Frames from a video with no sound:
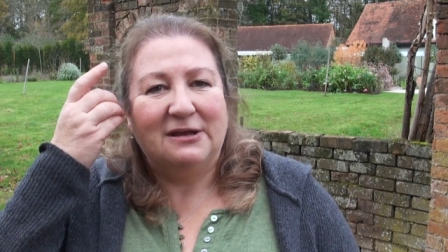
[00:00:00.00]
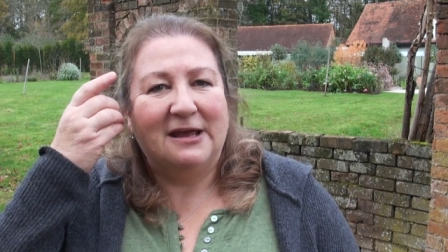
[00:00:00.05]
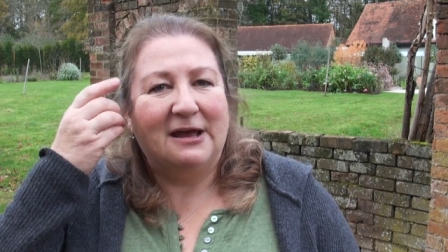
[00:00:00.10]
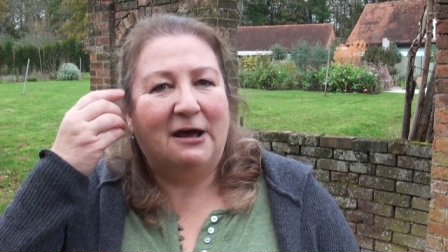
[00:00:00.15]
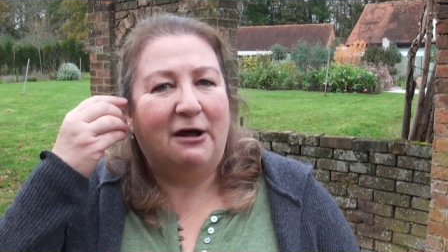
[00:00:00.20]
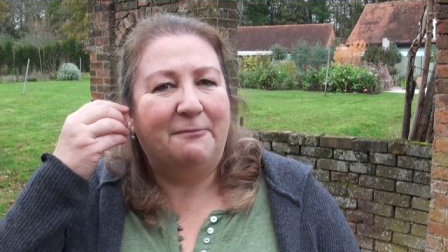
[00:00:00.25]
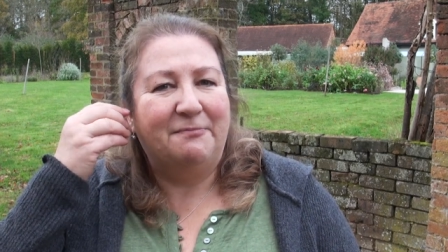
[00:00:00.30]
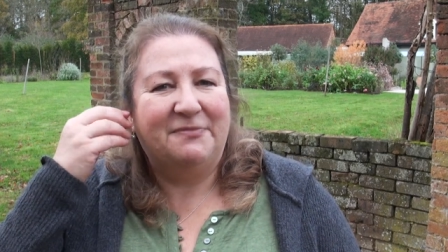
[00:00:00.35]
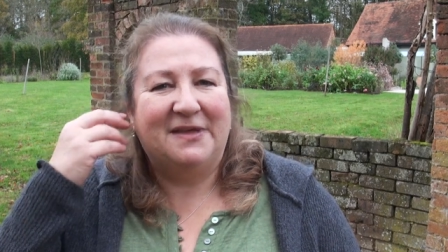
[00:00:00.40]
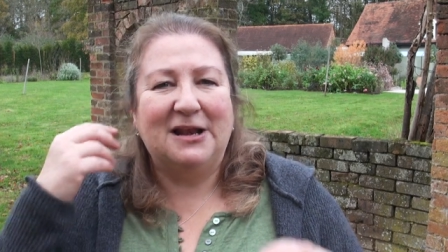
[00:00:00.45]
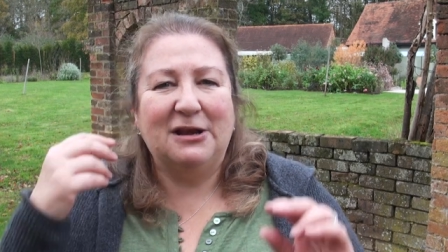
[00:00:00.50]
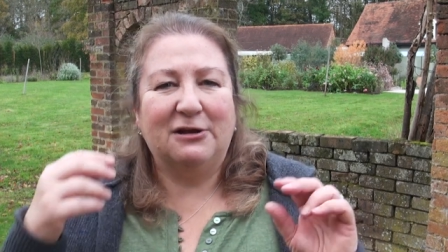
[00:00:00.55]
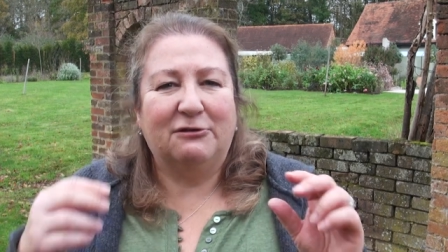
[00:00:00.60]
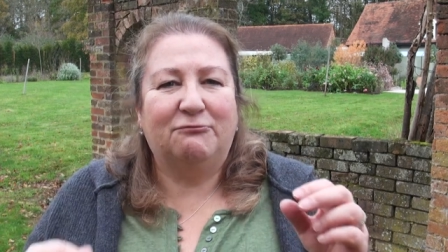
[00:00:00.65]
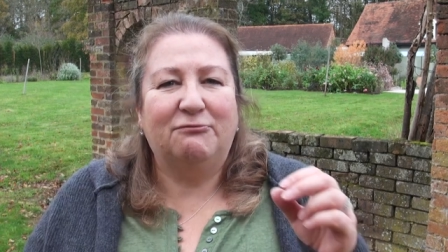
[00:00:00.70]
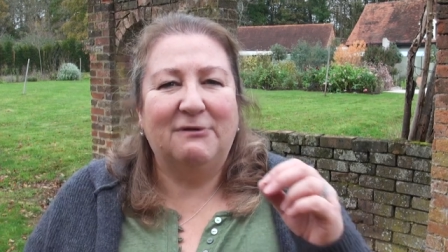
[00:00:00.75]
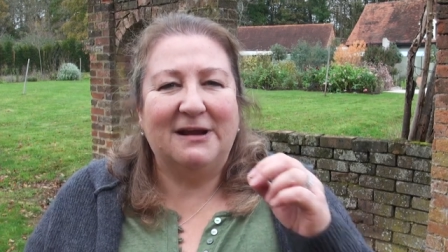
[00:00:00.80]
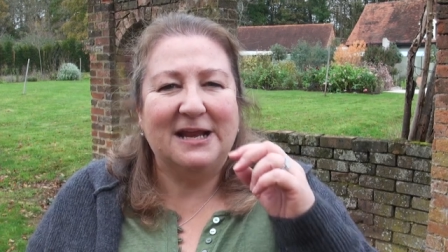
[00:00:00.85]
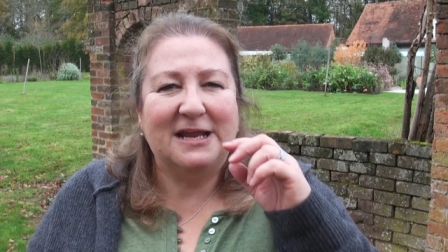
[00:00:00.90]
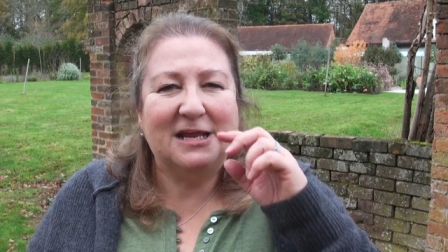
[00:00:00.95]
um, they look
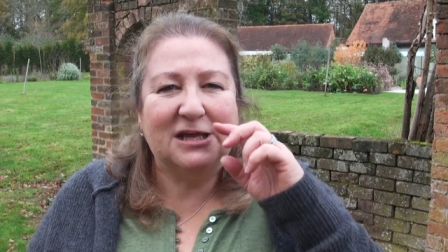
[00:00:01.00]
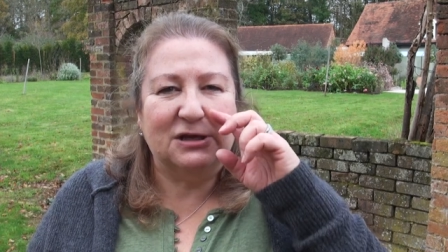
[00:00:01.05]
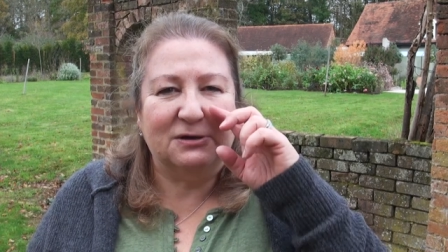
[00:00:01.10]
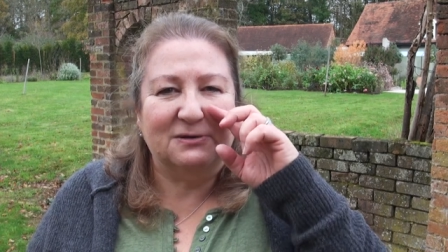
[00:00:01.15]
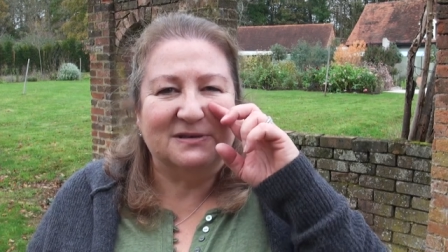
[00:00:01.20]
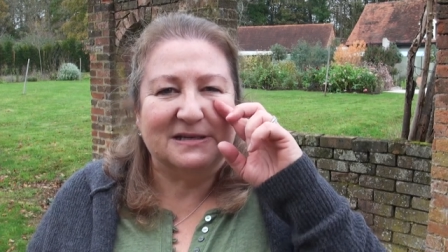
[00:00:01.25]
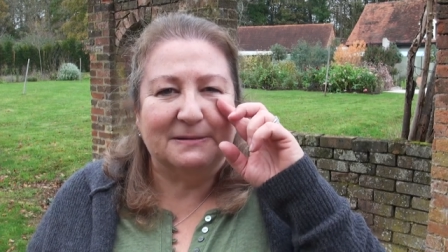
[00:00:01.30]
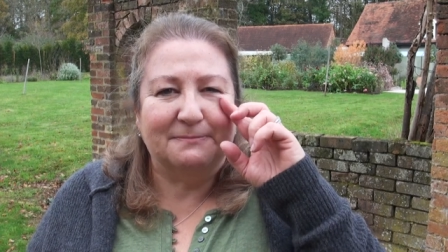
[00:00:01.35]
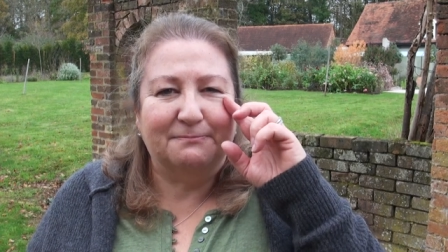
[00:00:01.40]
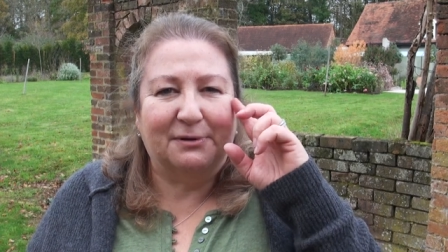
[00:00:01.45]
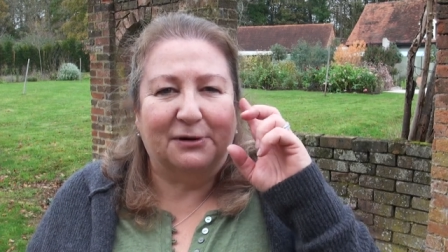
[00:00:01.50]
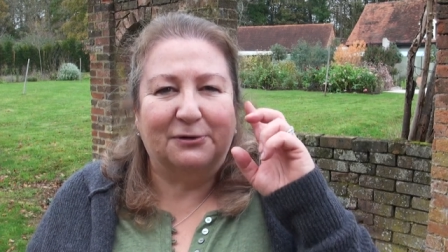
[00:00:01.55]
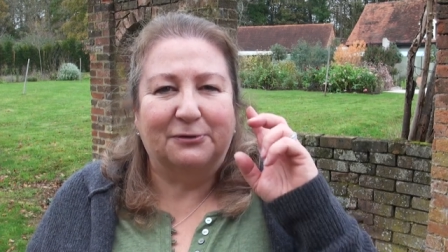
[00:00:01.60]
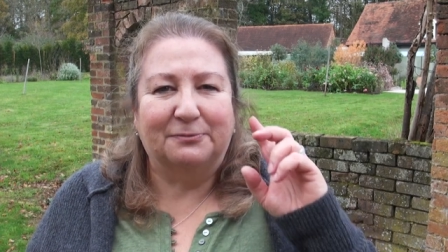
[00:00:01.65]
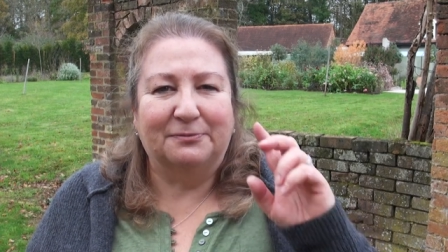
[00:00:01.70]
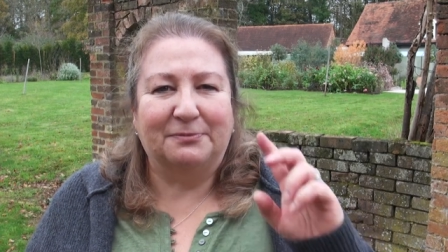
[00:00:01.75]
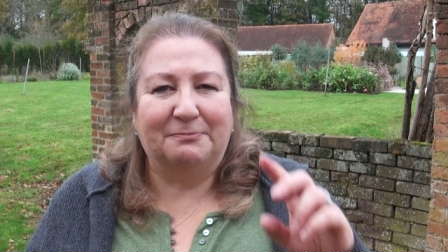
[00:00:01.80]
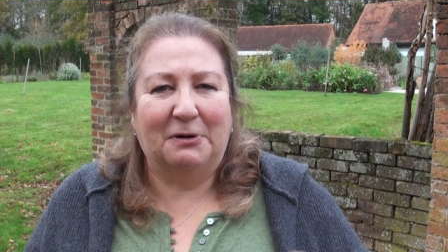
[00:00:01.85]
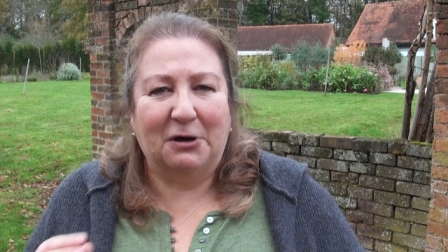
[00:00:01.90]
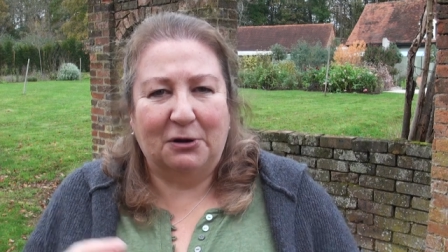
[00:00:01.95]
really cute in
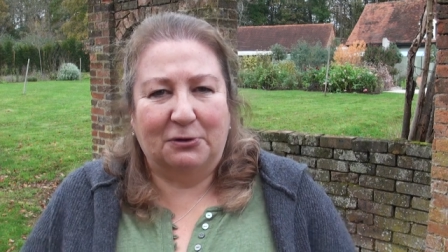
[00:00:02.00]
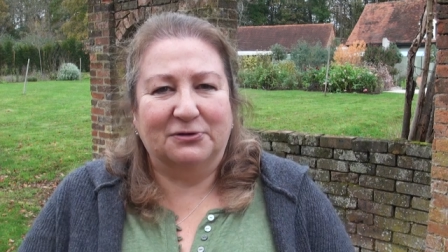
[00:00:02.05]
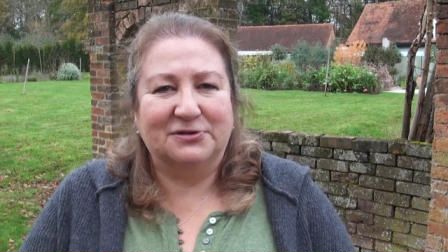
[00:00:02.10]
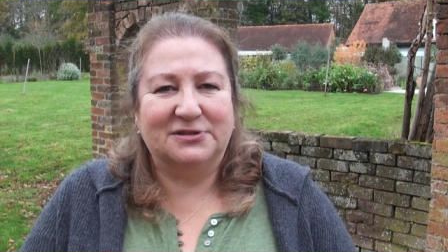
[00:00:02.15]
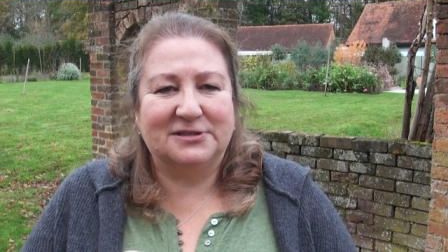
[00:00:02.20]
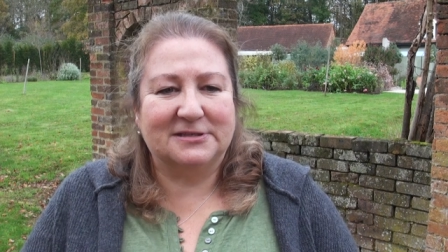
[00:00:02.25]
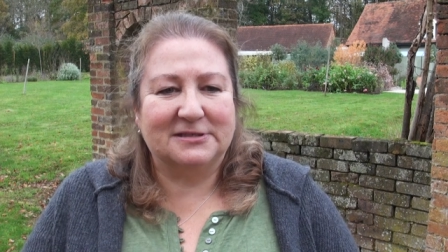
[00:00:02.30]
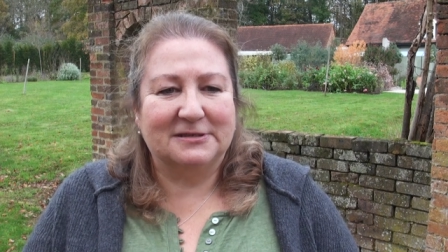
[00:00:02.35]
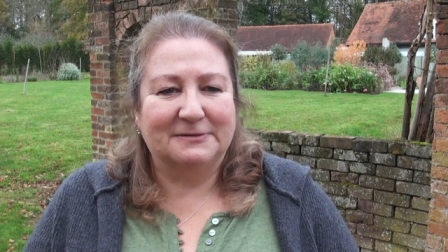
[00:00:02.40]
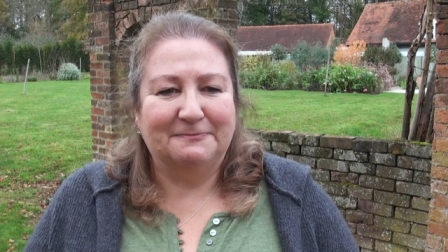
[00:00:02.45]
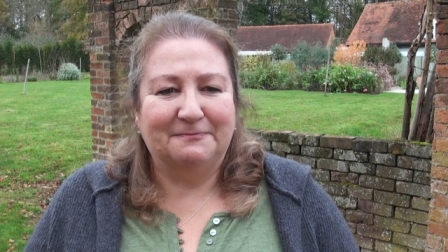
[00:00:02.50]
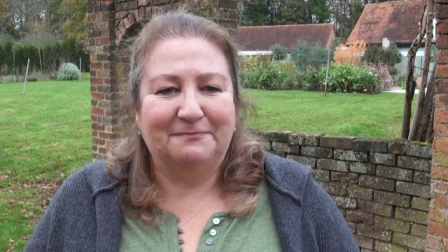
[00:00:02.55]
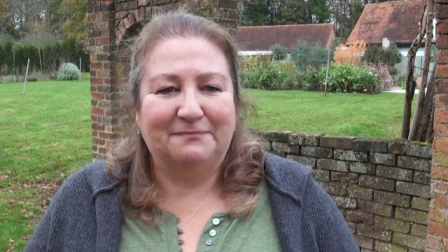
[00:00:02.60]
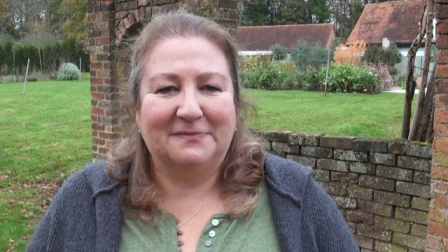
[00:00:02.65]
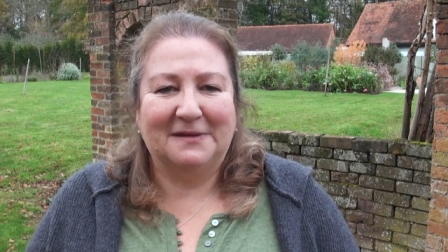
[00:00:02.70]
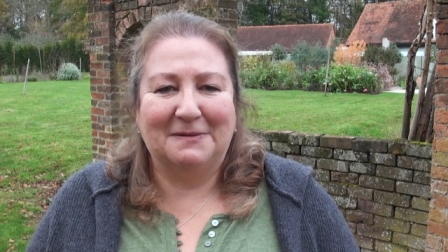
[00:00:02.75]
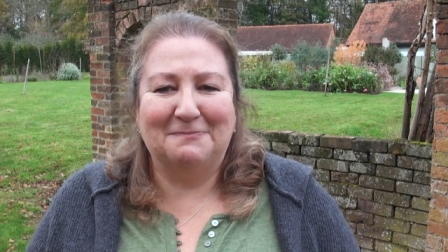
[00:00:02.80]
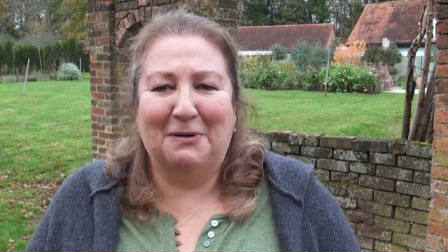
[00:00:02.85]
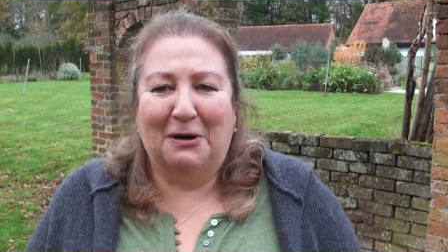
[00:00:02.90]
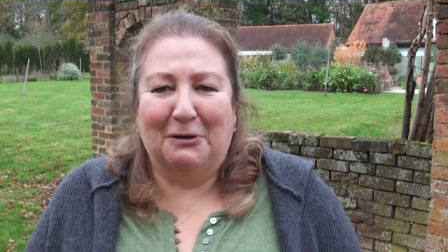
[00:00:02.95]
bulb pots.
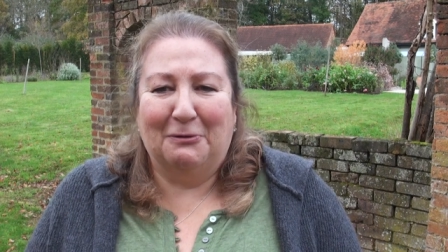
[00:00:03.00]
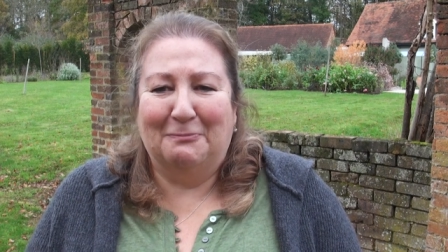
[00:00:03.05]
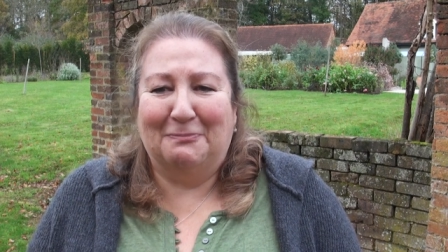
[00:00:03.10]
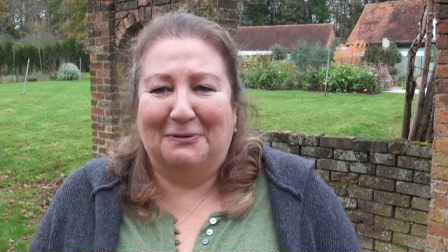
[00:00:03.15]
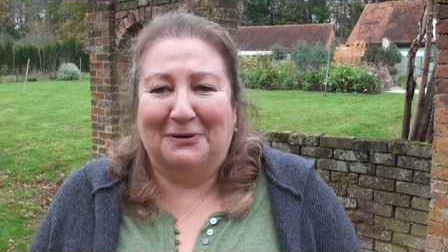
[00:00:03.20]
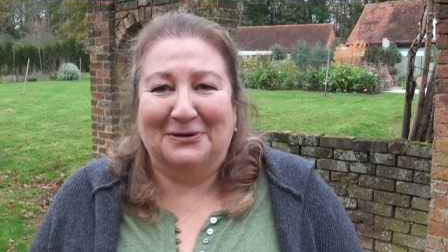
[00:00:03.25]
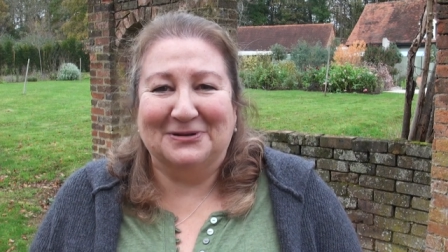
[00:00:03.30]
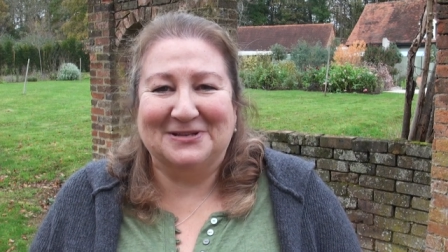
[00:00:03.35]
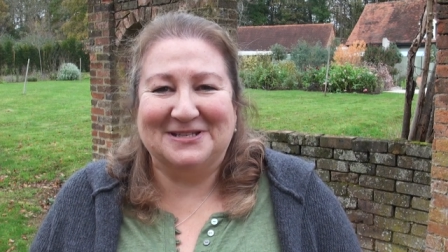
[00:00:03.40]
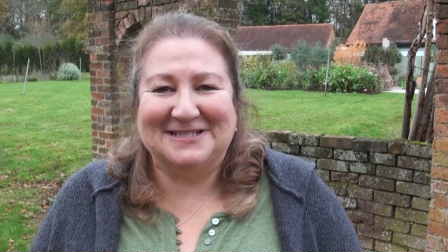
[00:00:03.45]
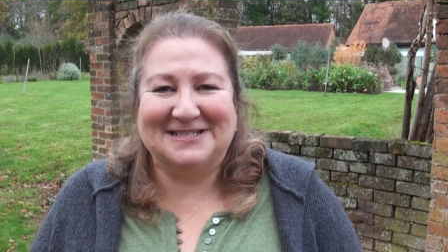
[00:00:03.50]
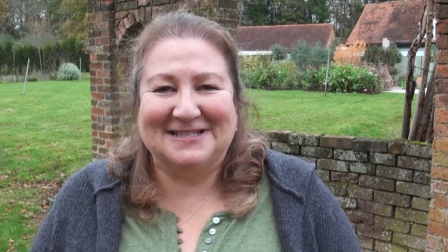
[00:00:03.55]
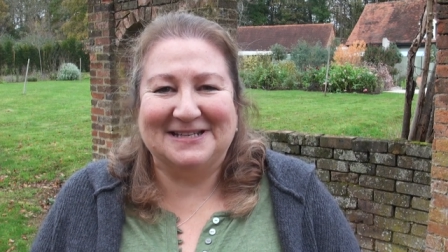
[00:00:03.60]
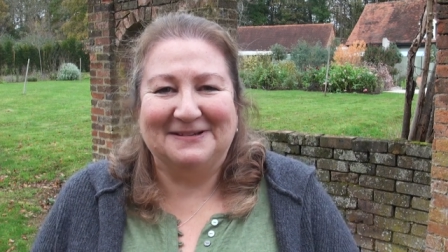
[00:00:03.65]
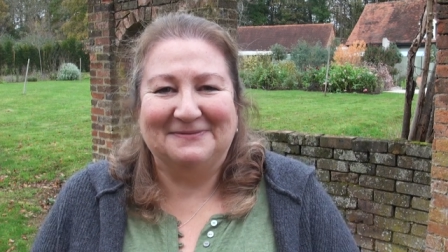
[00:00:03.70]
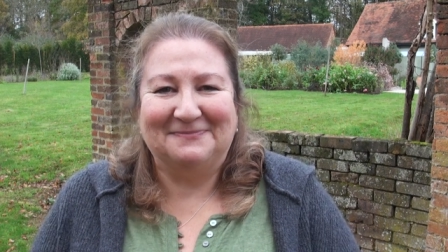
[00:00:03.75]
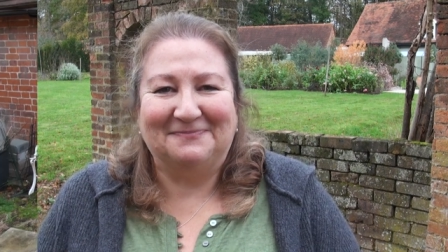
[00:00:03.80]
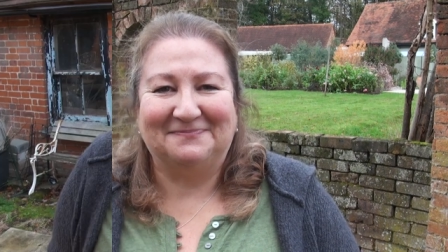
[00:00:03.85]
Bulb pots.